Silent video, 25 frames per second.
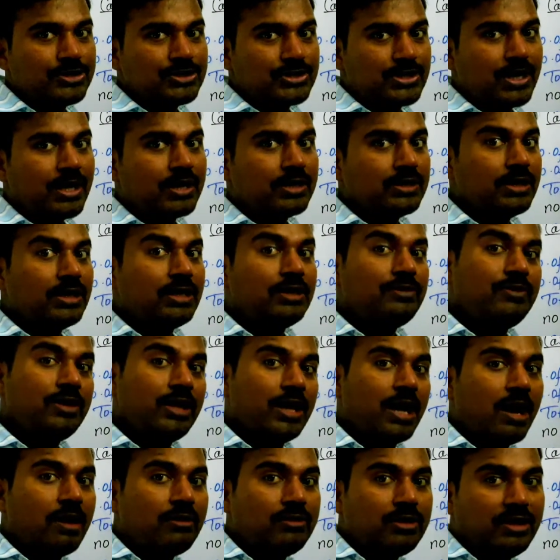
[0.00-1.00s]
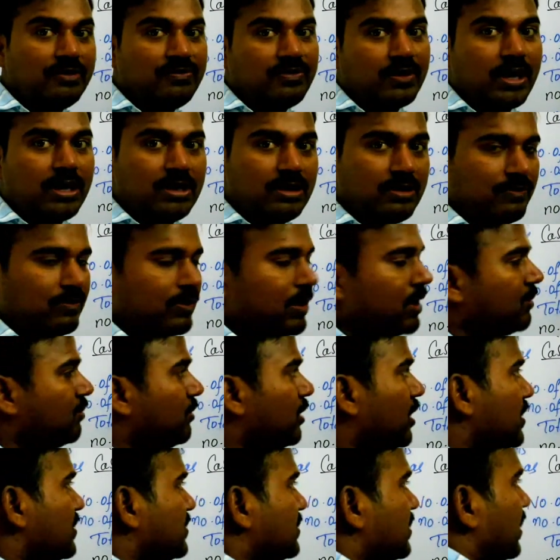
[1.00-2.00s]
are there, we have different
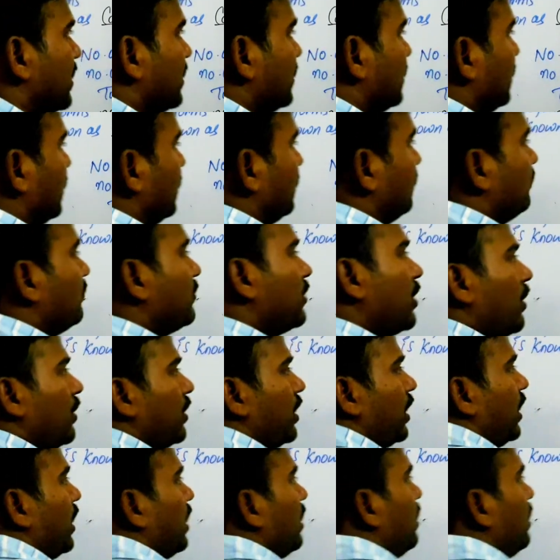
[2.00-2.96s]
formulas are there. Okay, na?